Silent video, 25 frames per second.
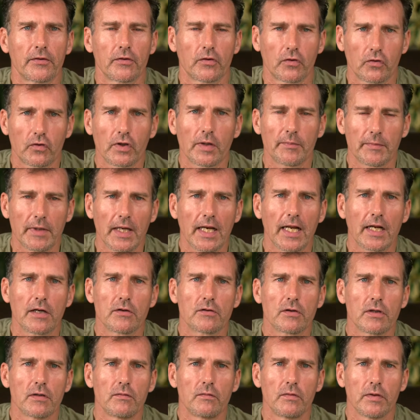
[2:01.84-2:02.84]
strip the
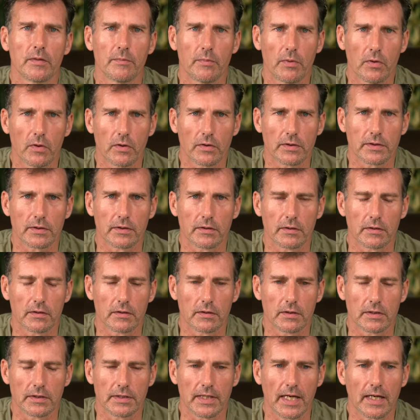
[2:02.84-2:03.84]
Land Rover we bought
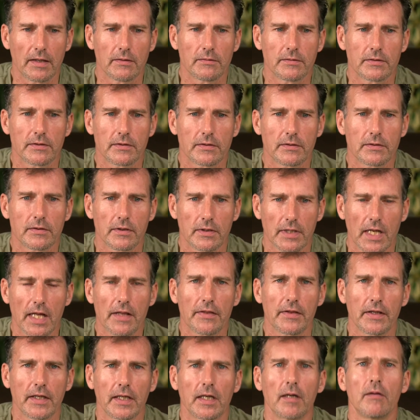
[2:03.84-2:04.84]
down to
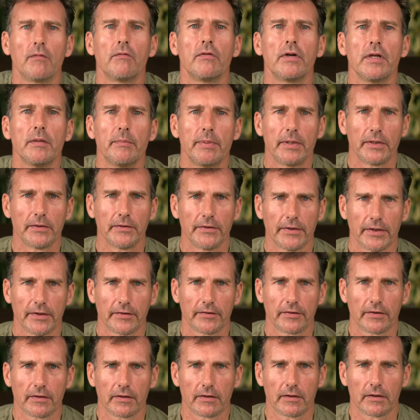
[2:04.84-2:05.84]
nothing and rebuild
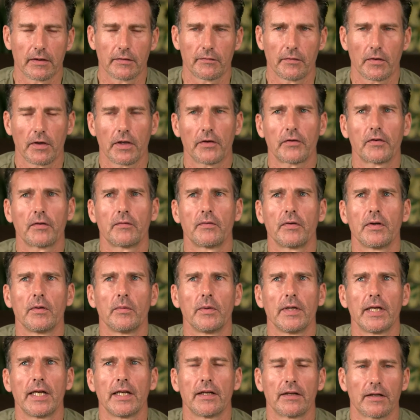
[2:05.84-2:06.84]
it. The philosophy
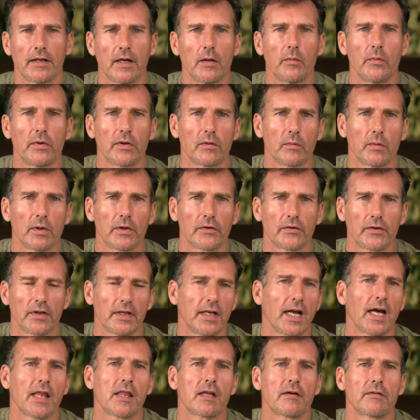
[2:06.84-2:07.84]
we ended up with was that
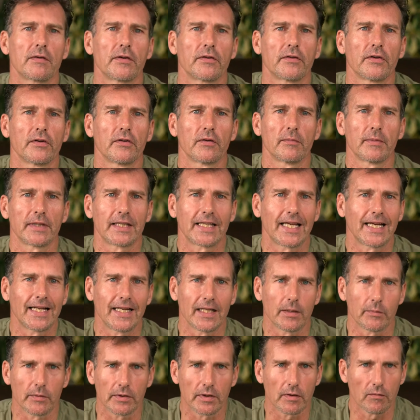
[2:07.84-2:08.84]
neither of us is a
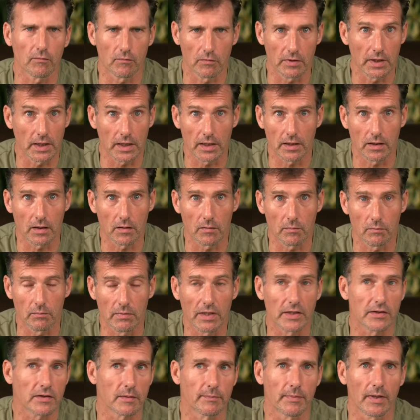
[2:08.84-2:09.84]
mechanic. We don't really know
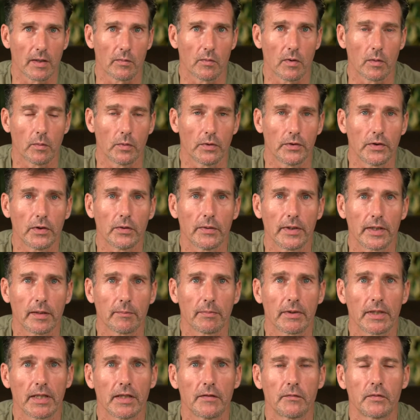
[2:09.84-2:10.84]
much about what we're doing,
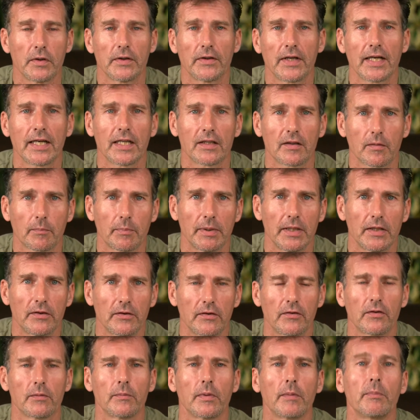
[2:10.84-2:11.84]
but if we take it to
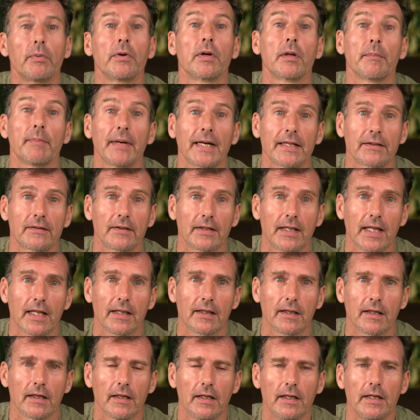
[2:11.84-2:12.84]
pieces and we put it back
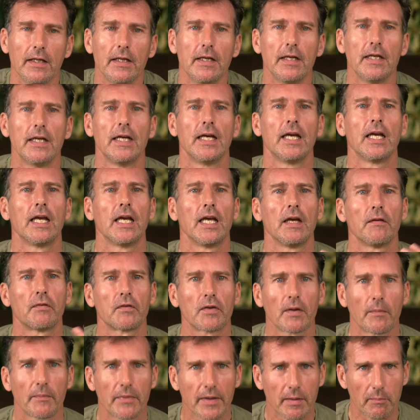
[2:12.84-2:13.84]
together, if
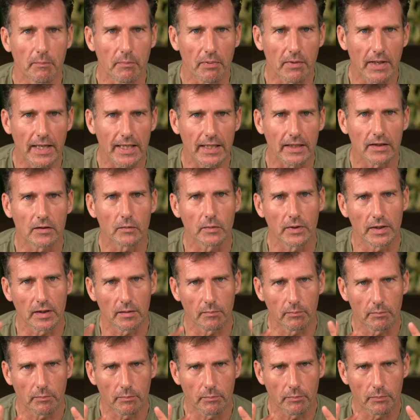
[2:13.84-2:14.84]
something breaks, we
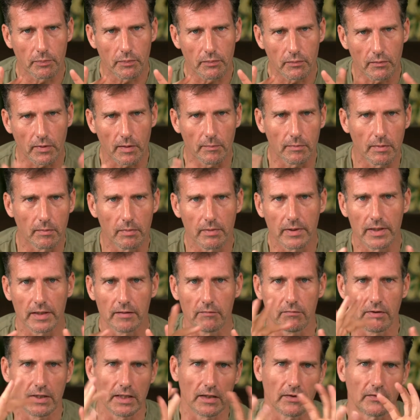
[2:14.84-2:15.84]
can probably
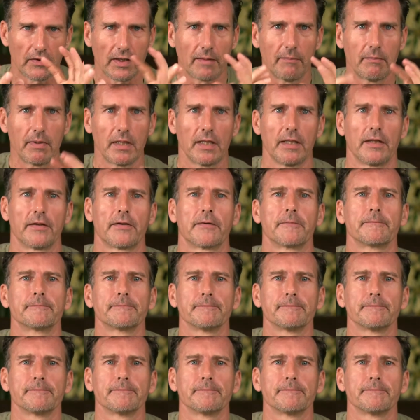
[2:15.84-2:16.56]
reassemble it.